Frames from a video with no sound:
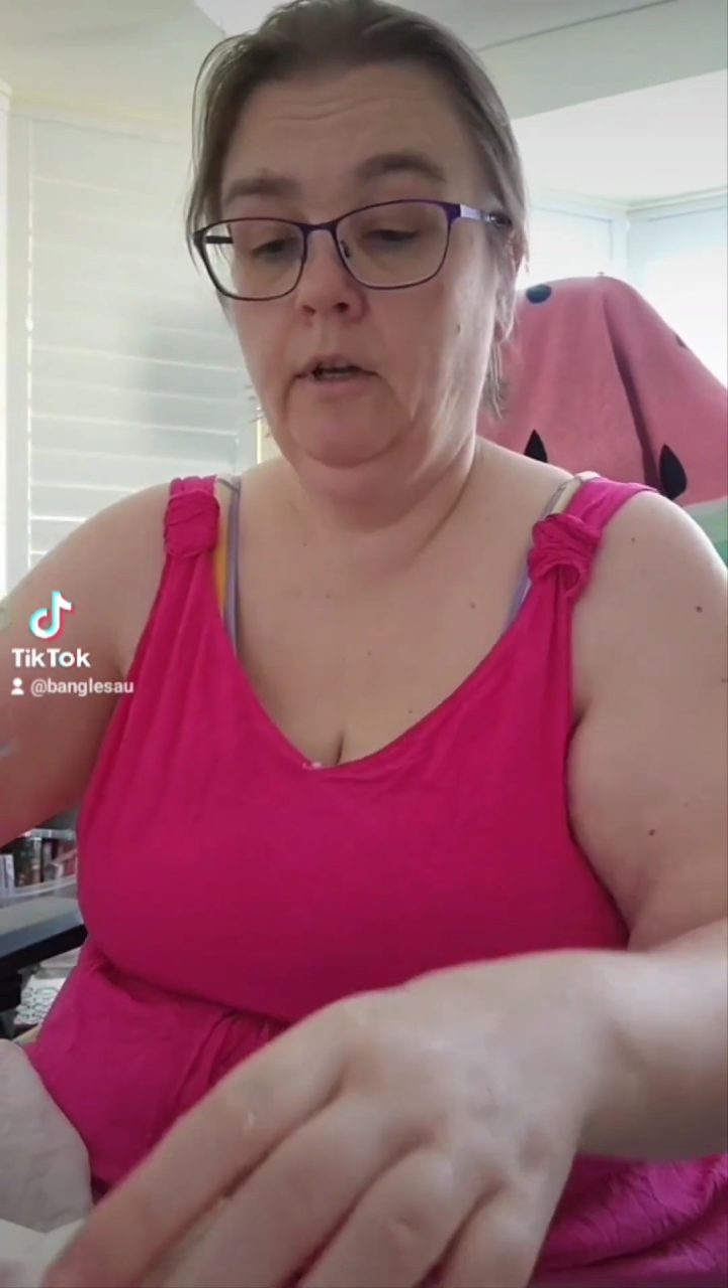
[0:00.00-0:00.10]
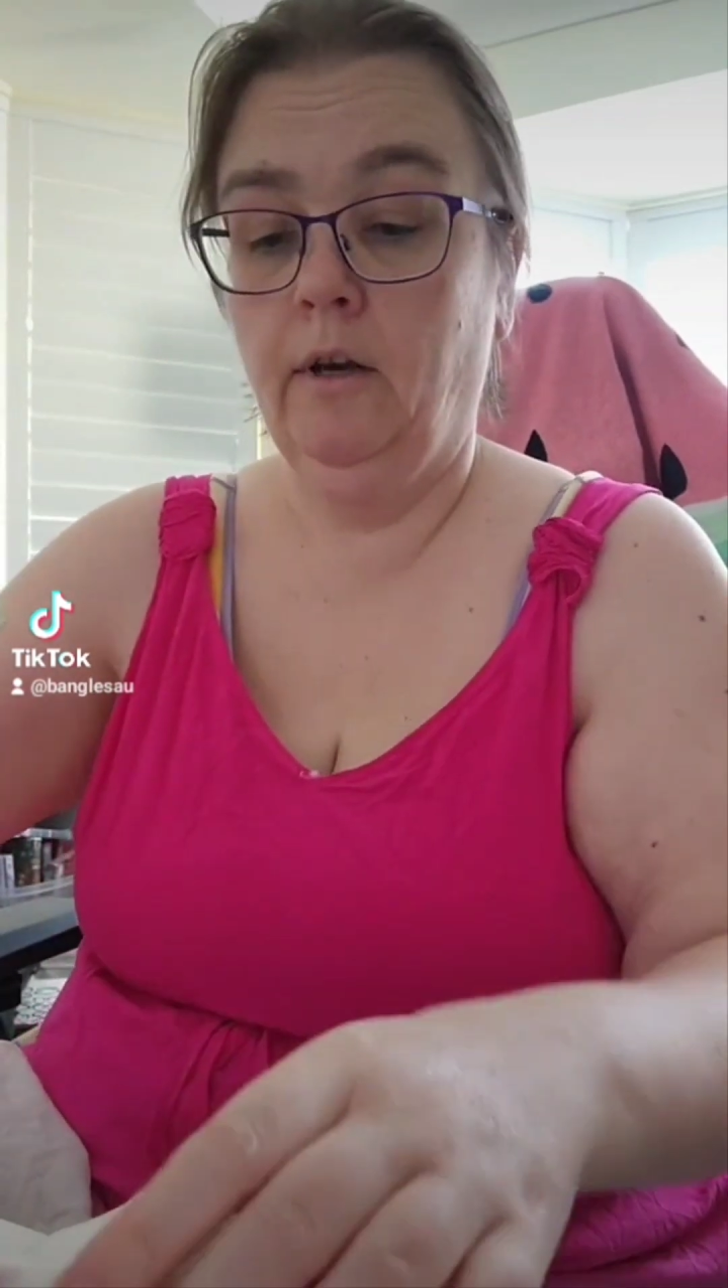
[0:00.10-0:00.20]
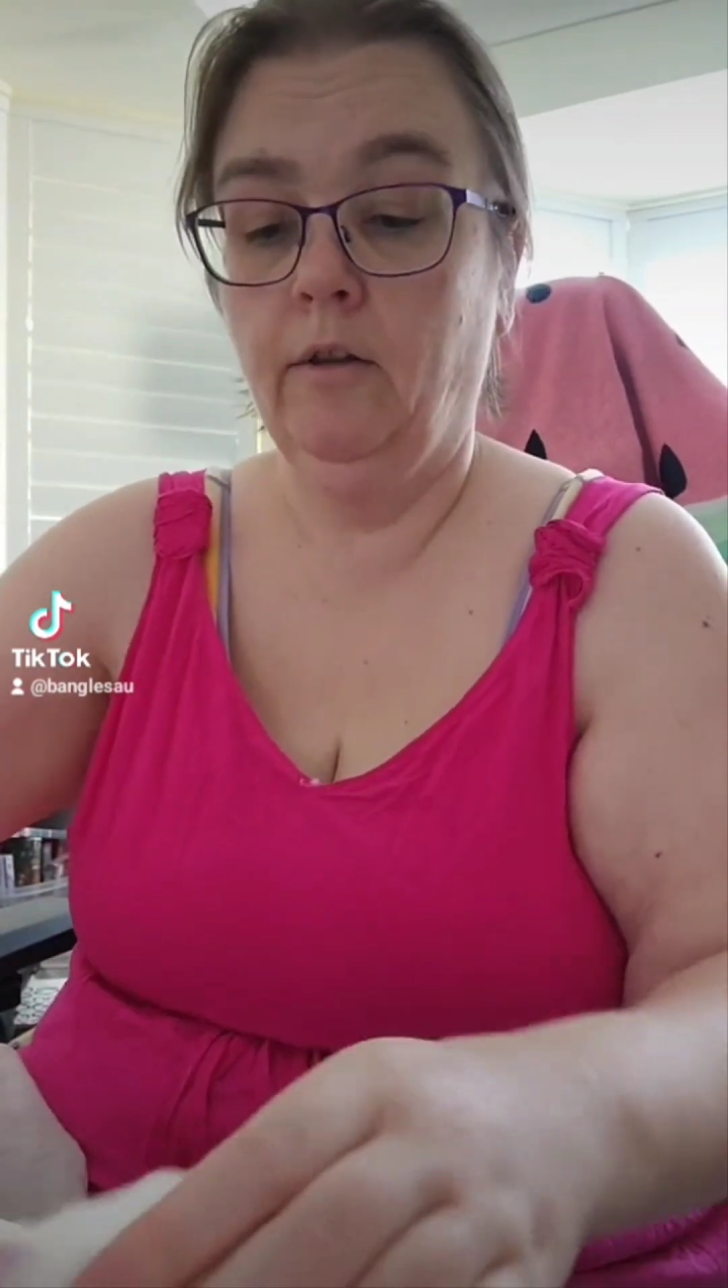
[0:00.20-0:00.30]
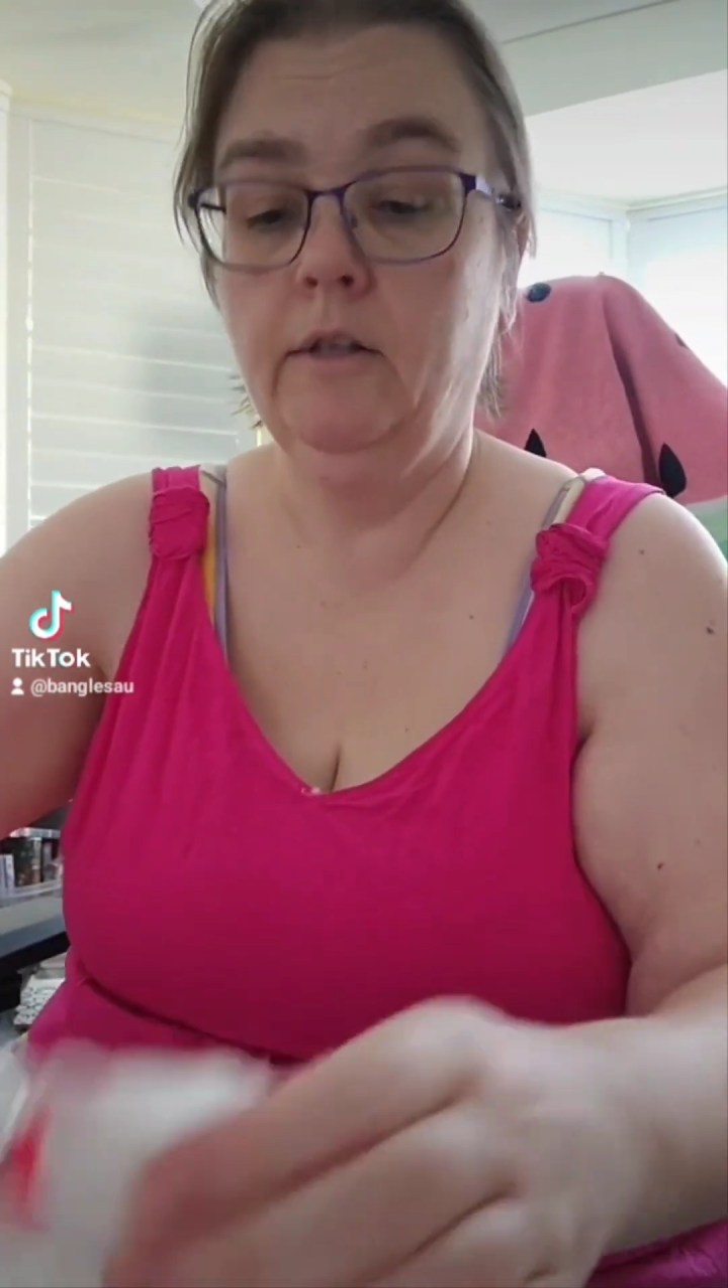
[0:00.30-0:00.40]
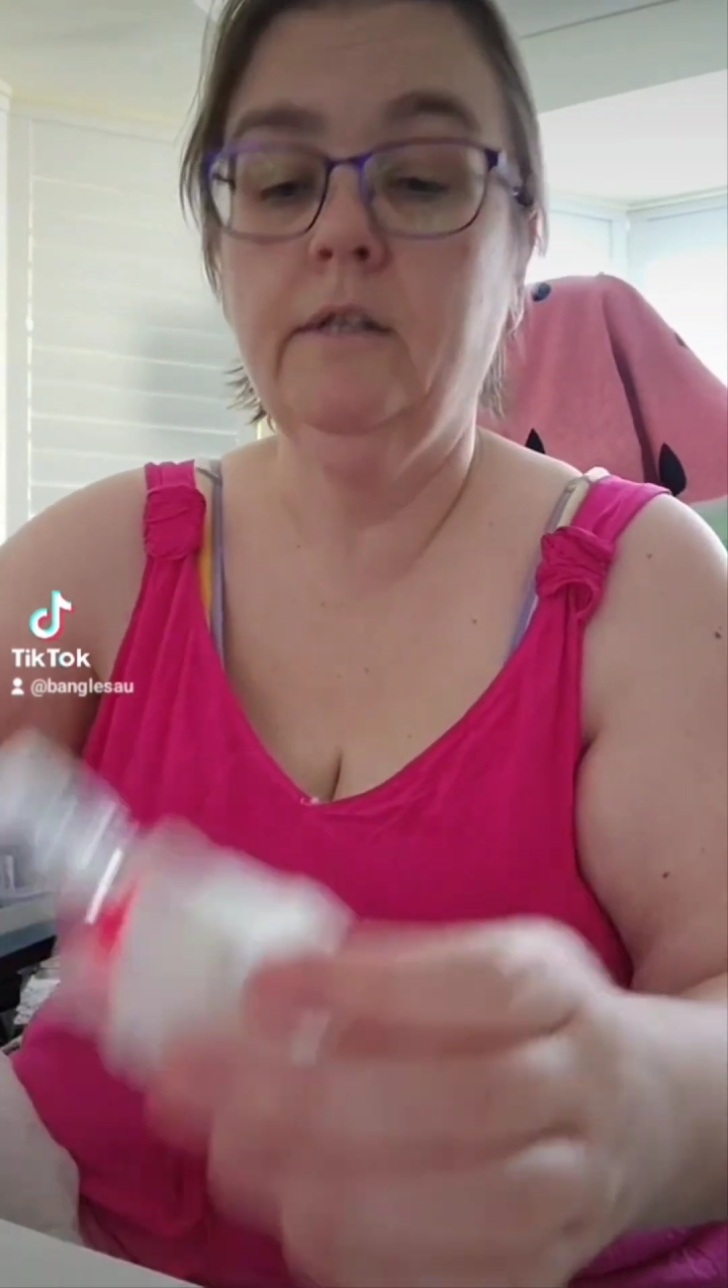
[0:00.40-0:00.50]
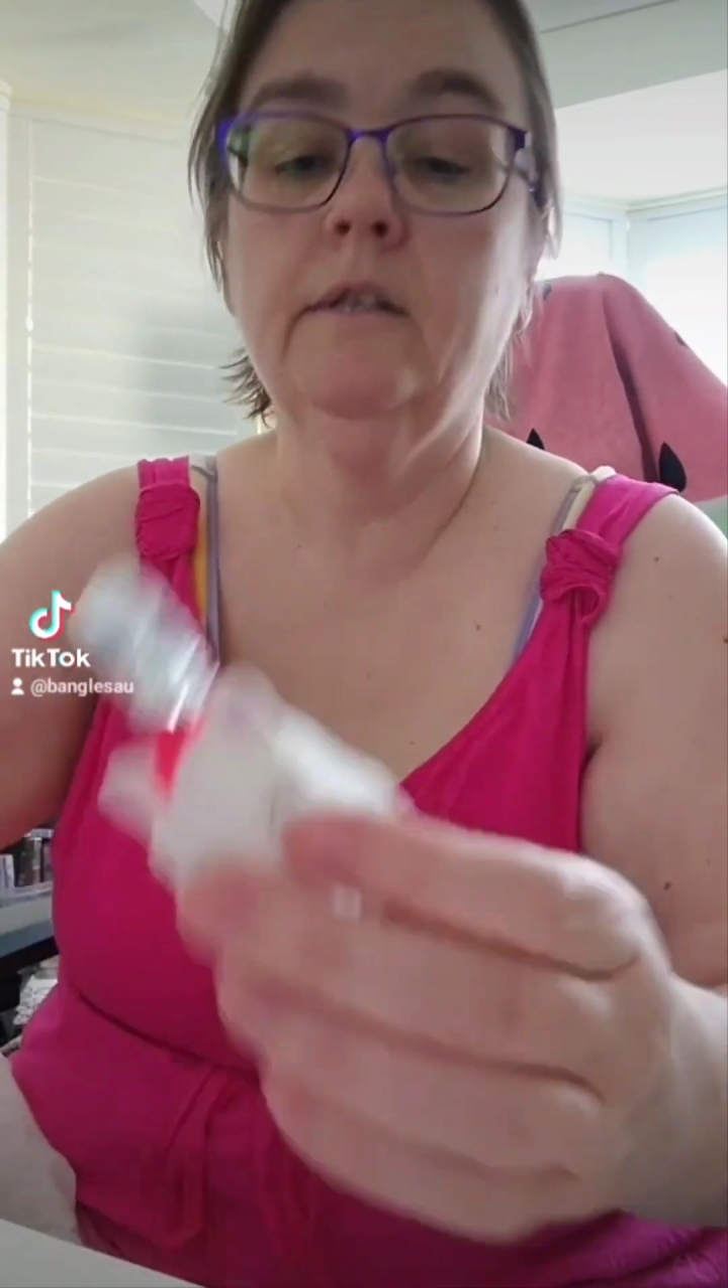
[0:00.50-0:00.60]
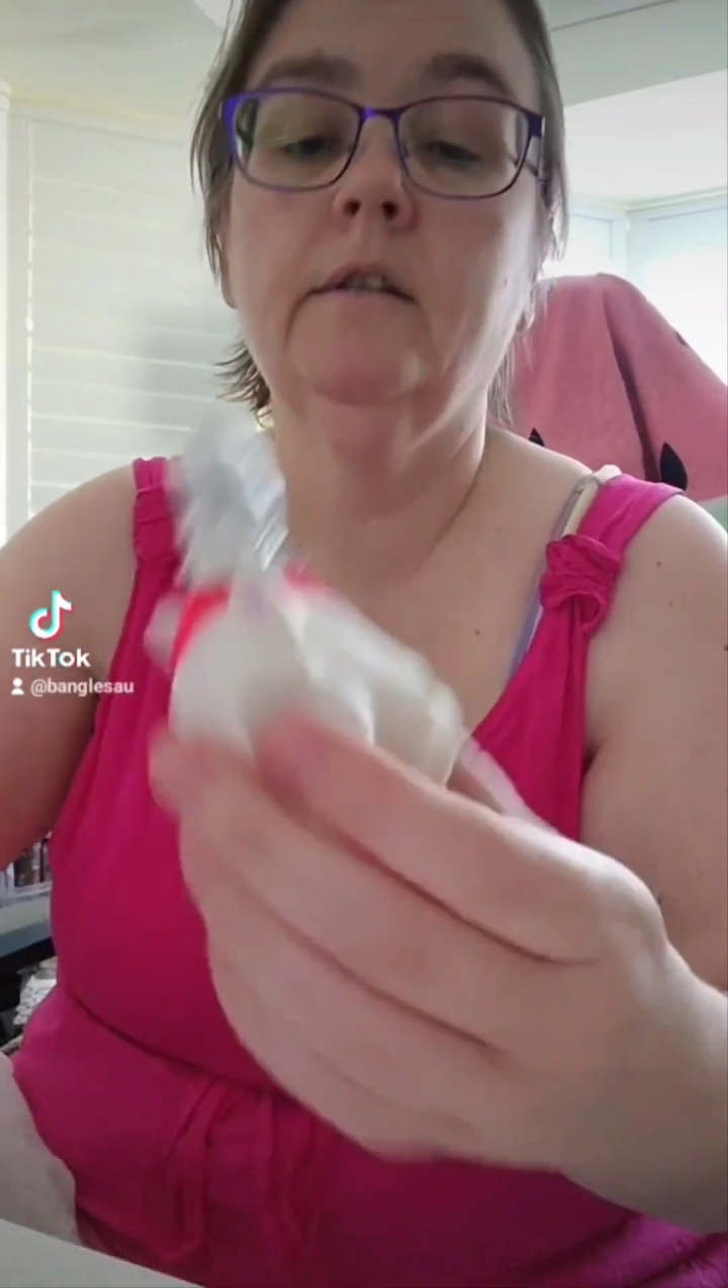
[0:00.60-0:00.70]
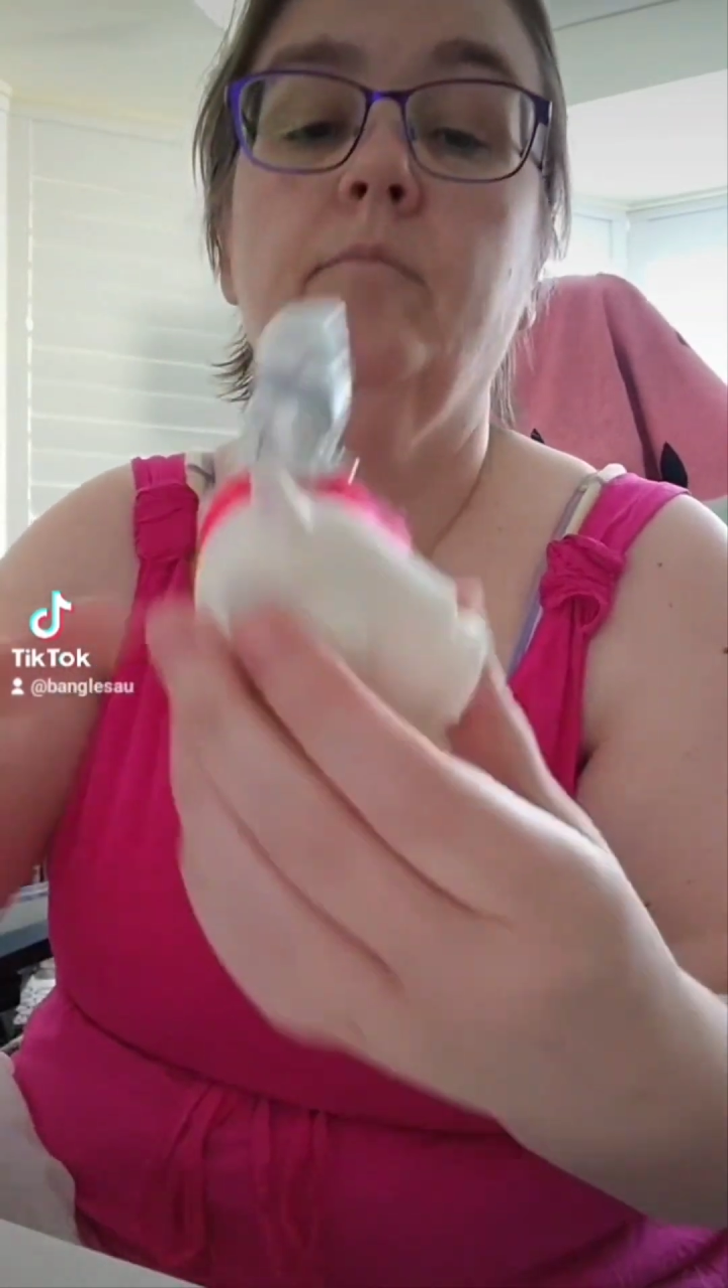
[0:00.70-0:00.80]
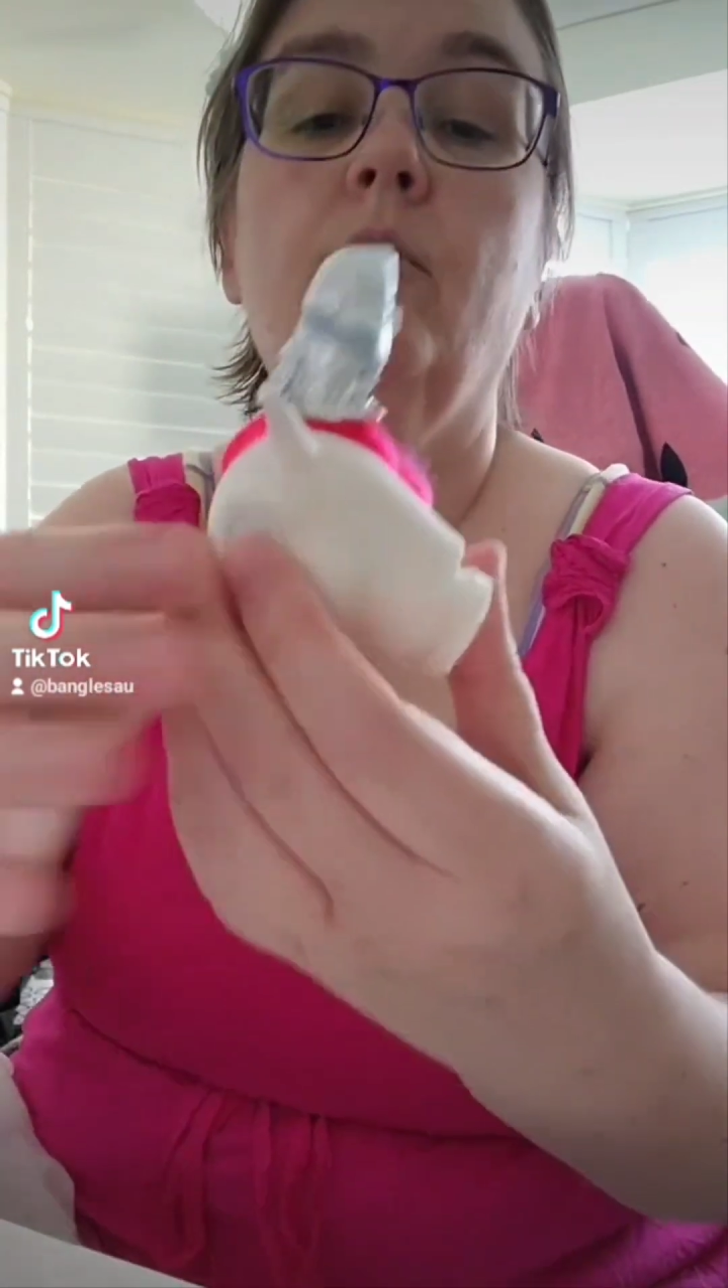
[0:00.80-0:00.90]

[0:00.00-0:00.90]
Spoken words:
Now this is the